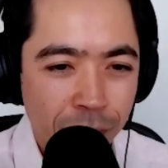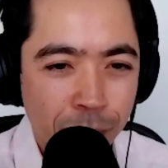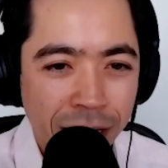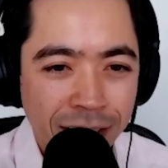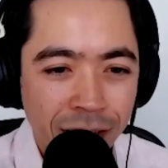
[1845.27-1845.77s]

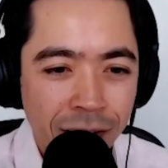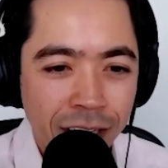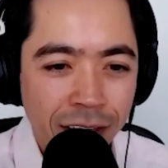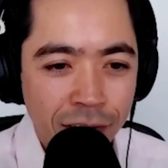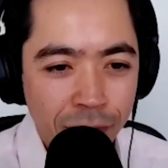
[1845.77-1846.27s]

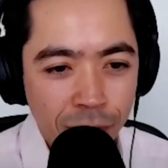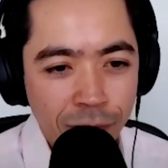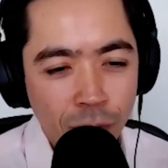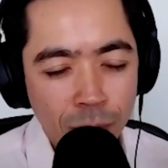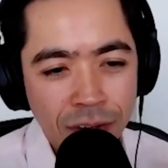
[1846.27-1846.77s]
bacteria that sort of
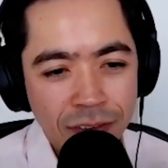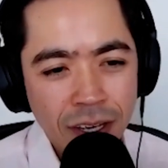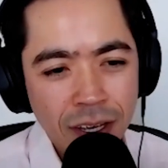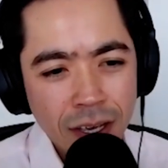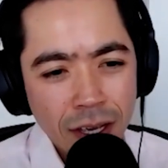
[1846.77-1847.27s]
form this
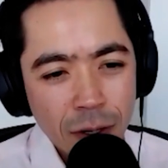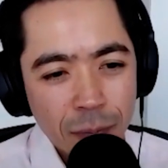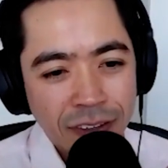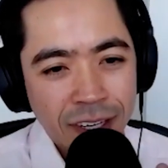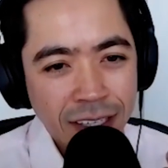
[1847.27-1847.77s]

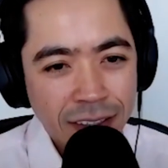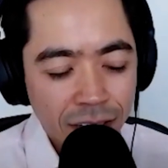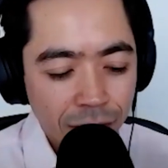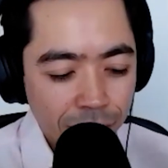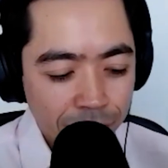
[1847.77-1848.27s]

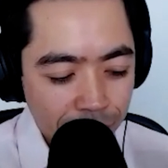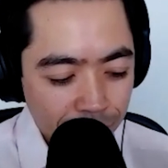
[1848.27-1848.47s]
protective